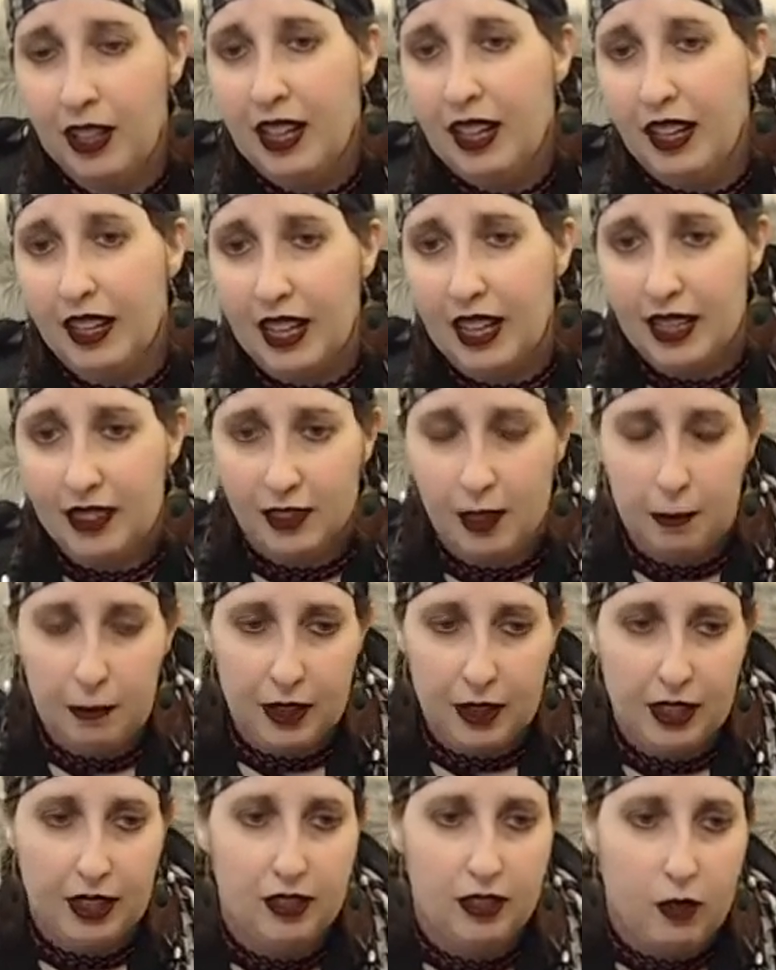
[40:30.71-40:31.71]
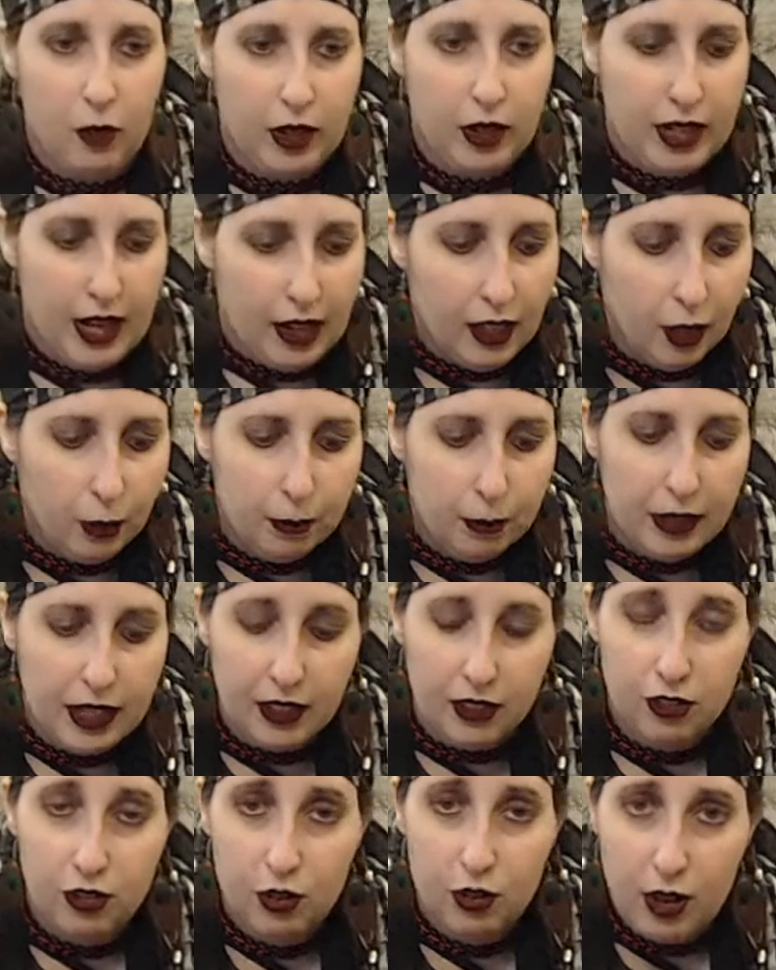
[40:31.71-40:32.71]
Again, something that's going to help
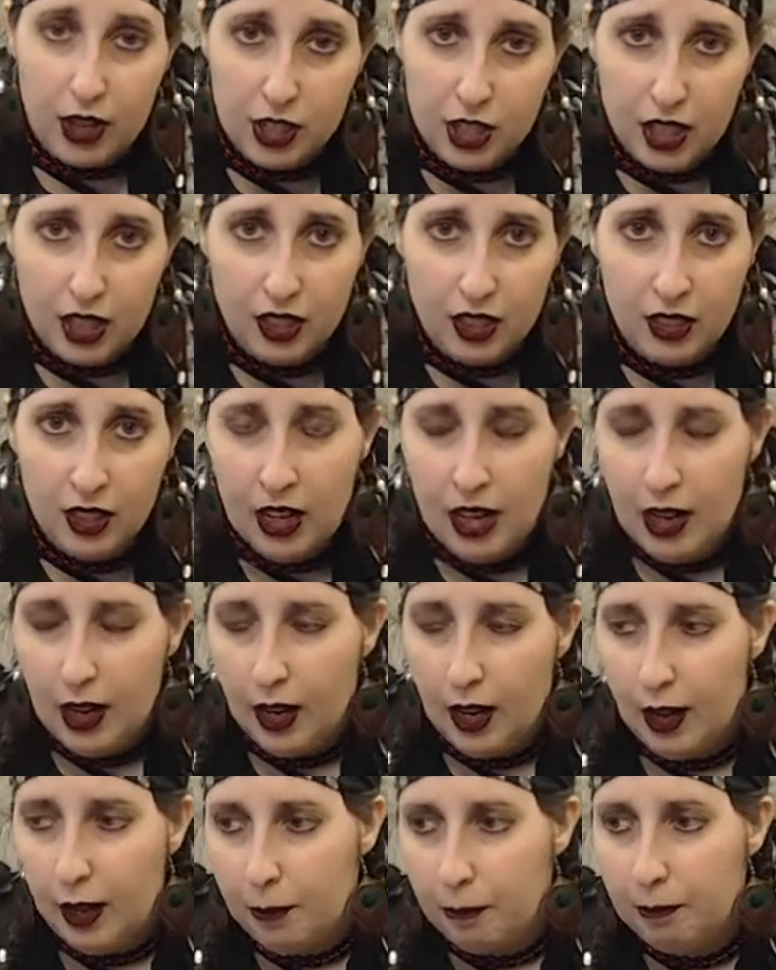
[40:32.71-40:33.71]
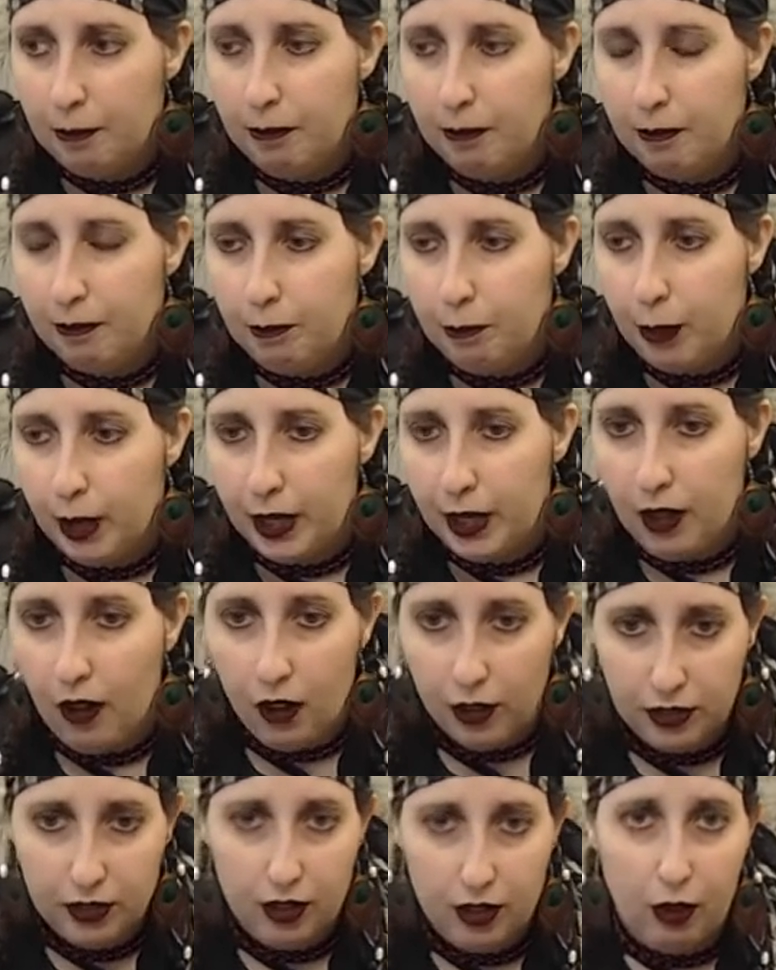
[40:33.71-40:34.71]
is stretching, but
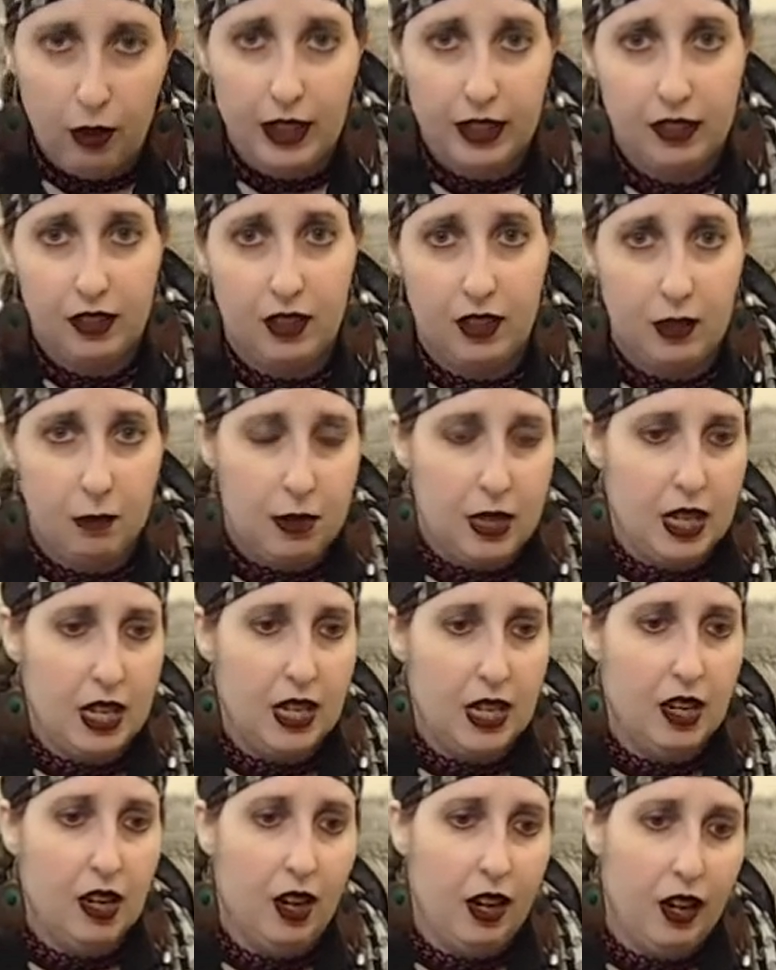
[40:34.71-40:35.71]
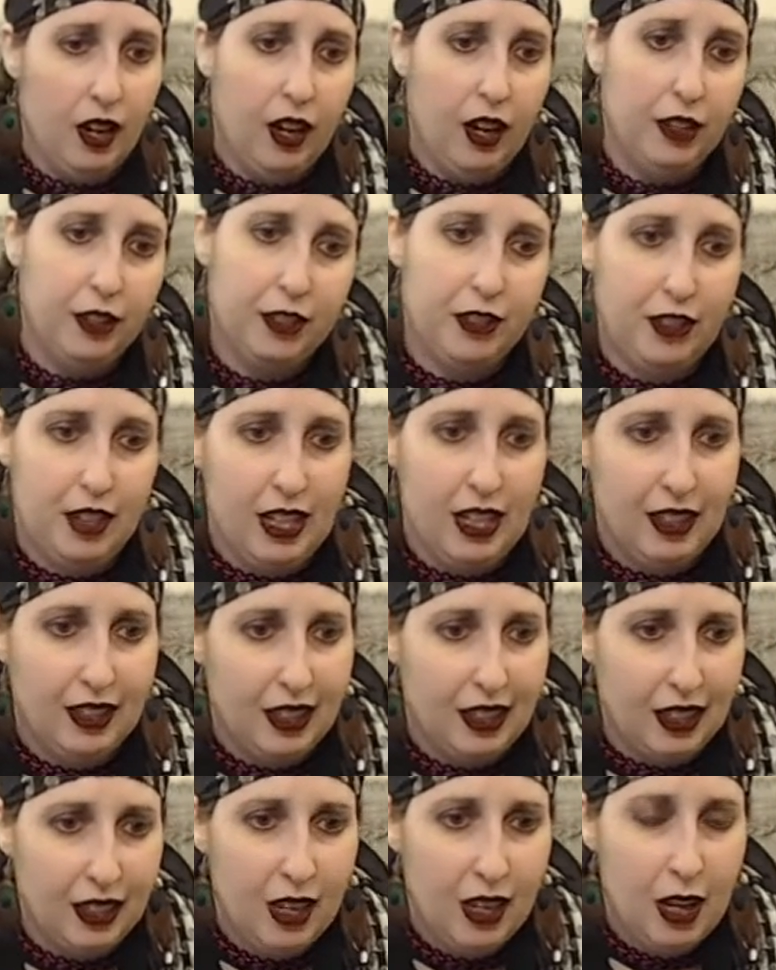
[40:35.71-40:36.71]
also it's going to be
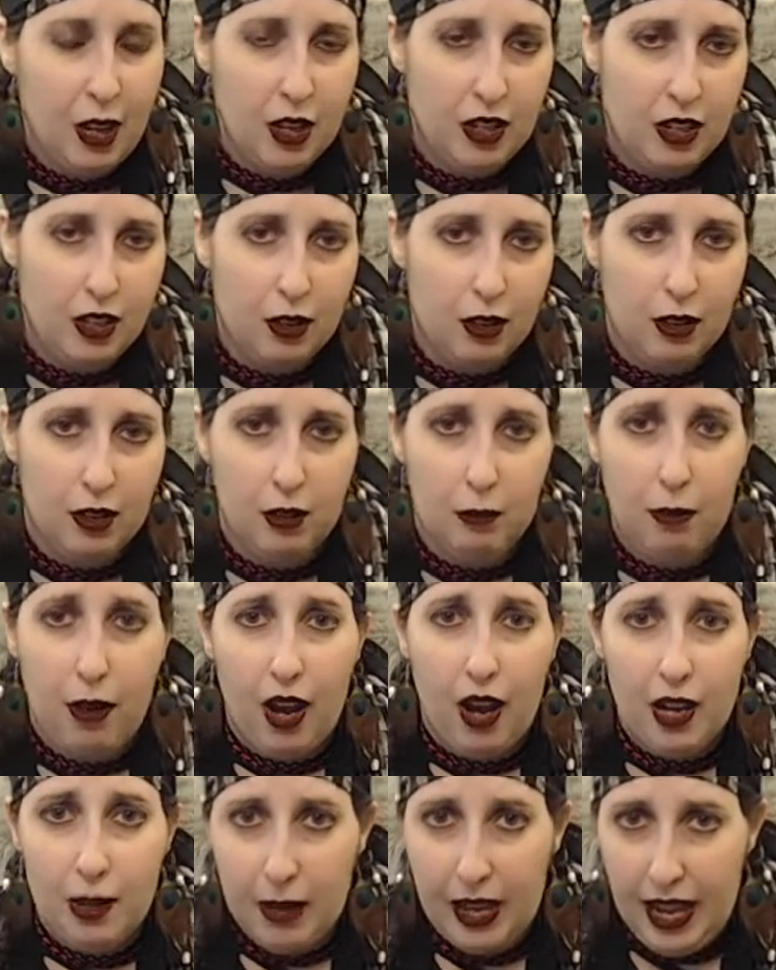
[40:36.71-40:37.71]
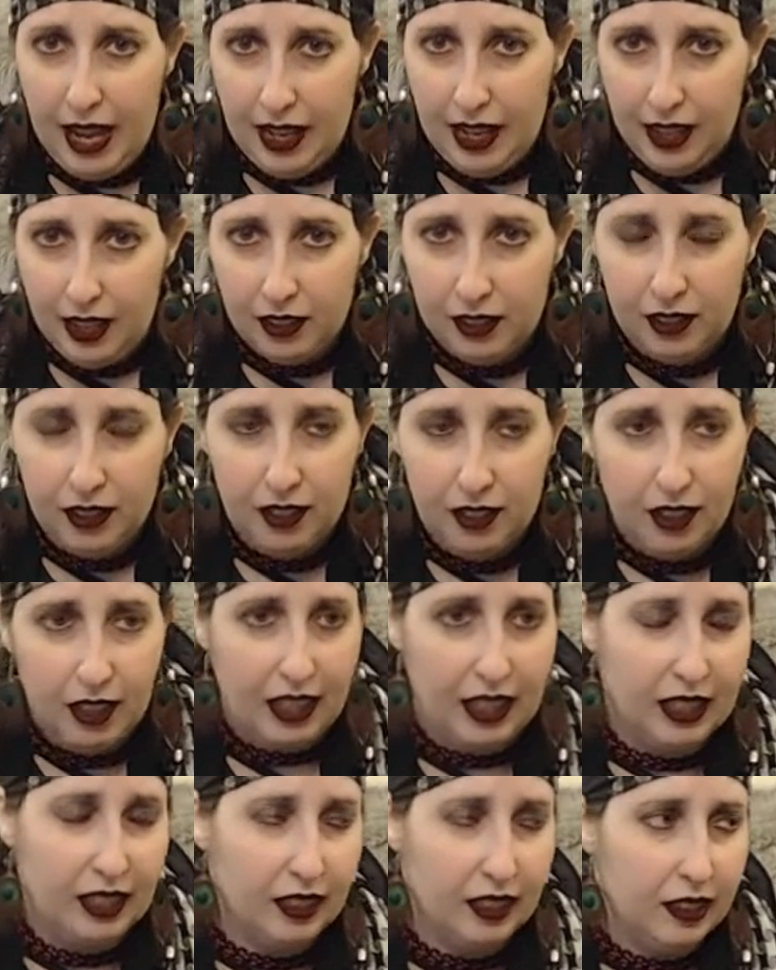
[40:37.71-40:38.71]
understanding your body mechanics
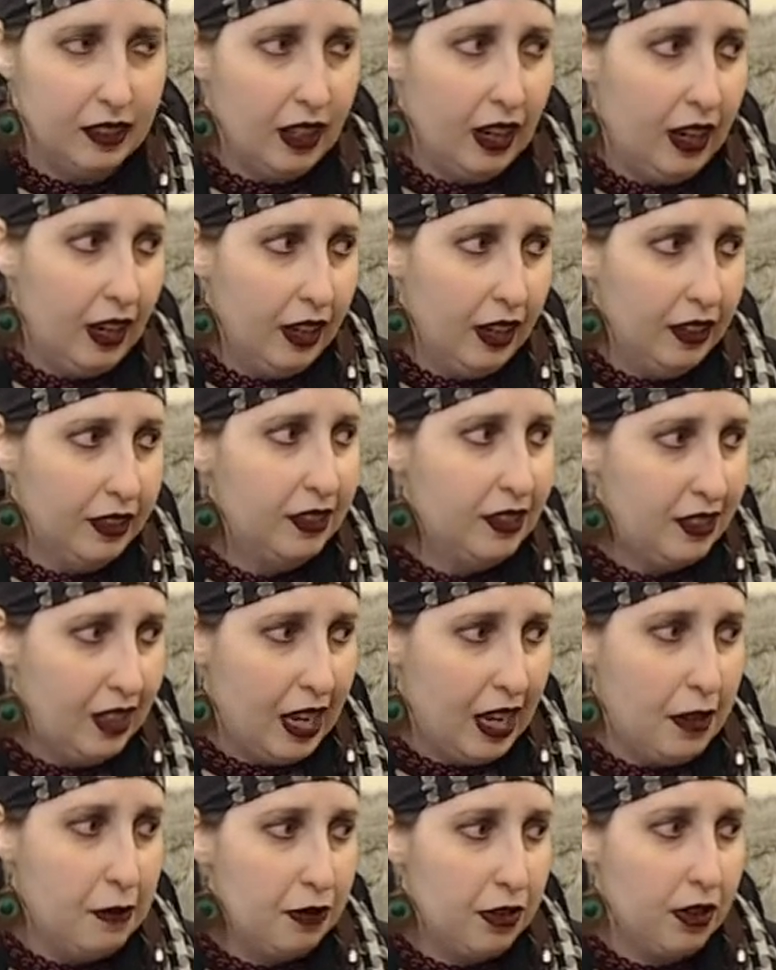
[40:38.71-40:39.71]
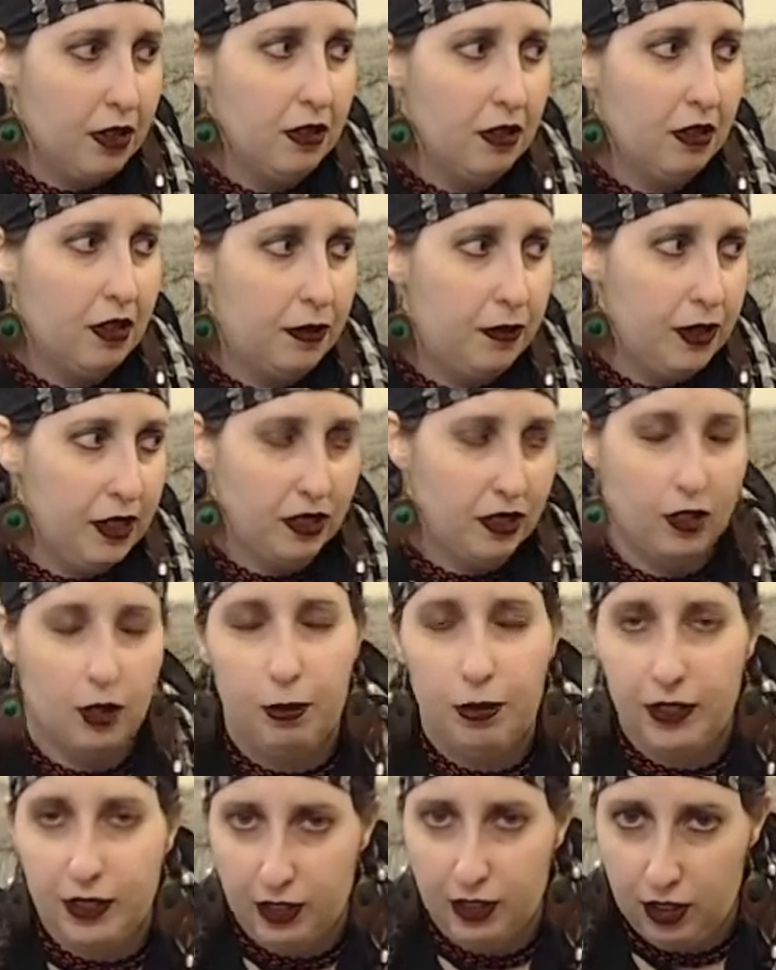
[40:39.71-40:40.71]
and safe physical
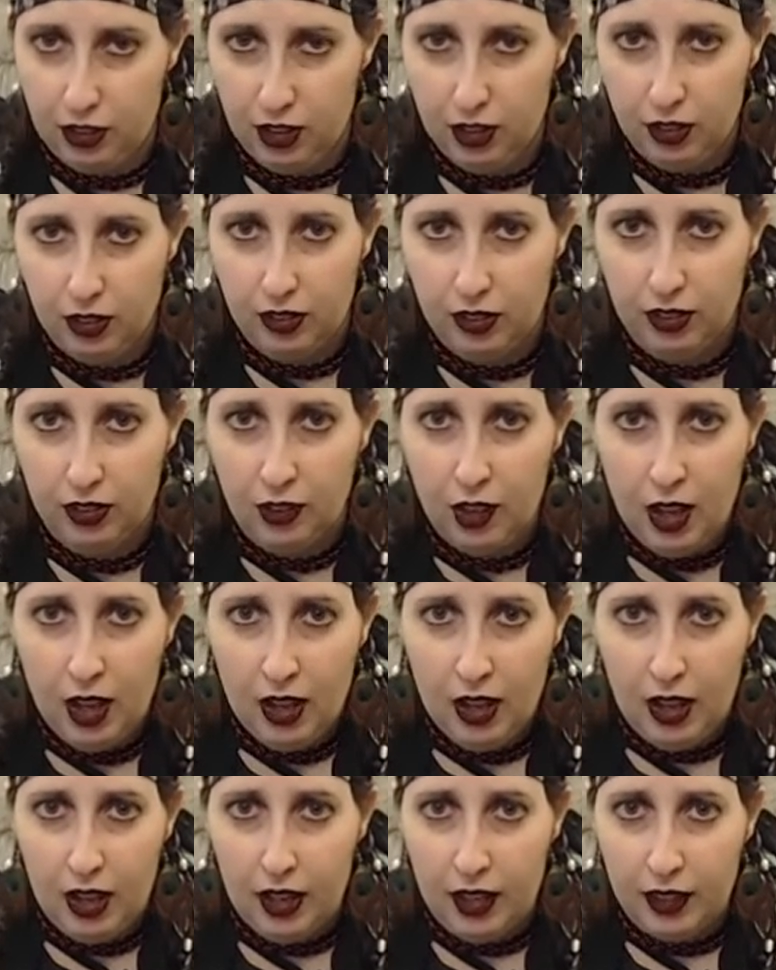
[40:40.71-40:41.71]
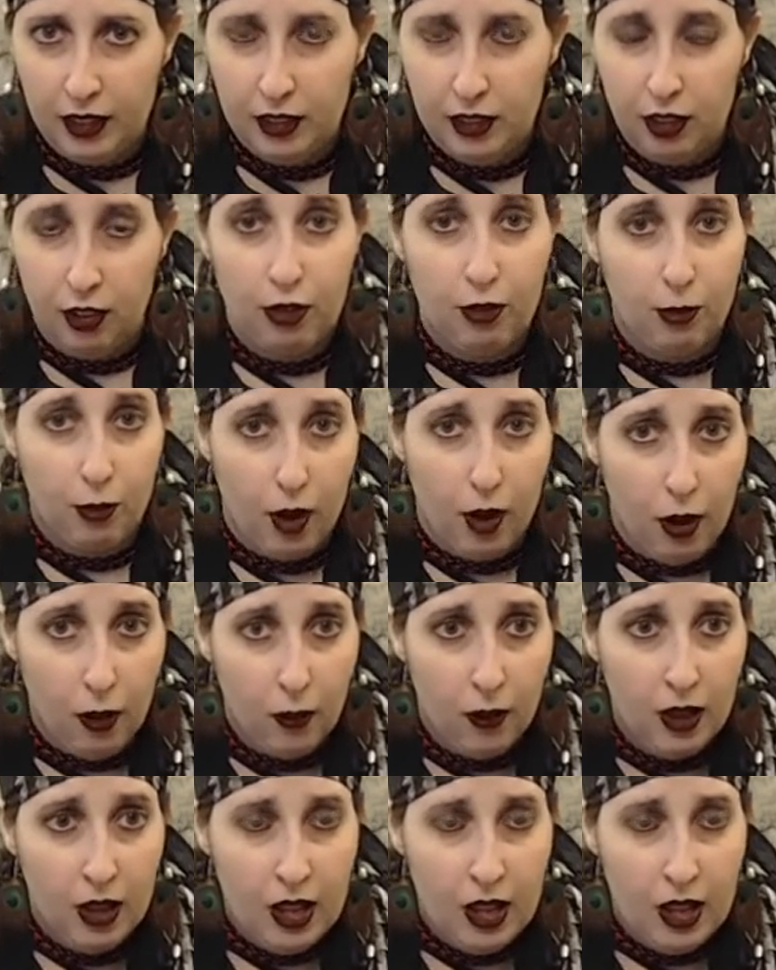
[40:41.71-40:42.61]
positions to throw.